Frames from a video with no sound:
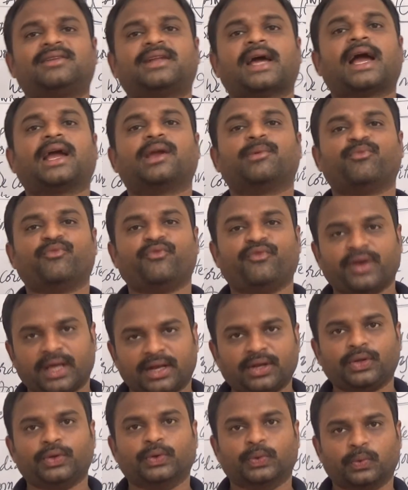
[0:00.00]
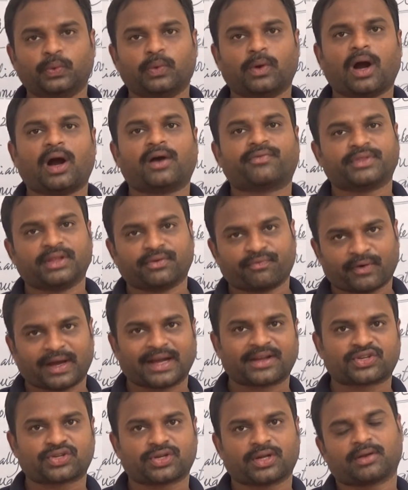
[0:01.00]
time, venue of the
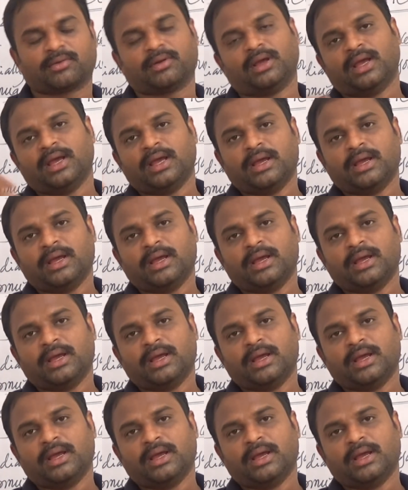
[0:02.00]
function,